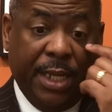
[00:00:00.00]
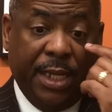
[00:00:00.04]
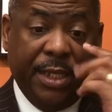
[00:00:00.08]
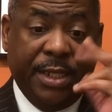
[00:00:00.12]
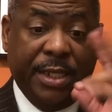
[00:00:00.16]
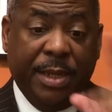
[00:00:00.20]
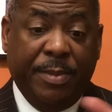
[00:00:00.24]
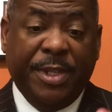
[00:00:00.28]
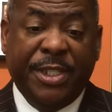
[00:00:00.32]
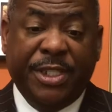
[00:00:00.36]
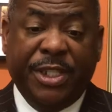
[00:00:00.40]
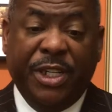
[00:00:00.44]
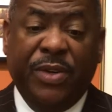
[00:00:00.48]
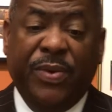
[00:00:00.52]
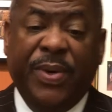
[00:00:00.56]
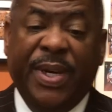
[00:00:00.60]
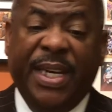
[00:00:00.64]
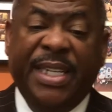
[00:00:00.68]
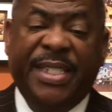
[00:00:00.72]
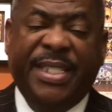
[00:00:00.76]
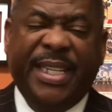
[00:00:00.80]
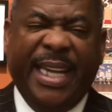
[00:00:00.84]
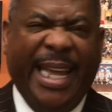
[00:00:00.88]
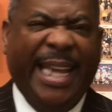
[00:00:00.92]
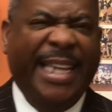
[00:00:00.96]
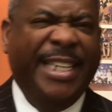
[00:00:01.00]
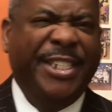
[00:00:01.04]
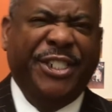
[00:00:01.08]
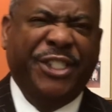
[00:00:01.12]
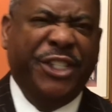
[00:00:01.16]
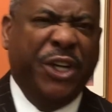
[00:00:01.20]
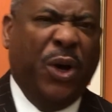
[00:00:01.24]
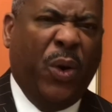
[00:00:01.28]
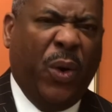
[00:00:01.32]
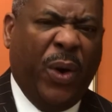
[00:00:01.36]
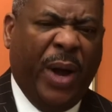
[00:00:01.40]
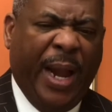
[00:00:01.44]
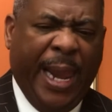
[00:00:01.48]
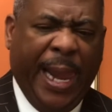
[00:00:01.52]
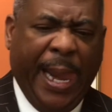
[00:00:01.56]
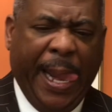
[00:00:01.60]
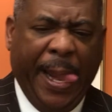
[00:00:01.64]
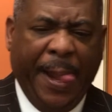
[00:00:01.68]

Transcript: Number two is enjoy.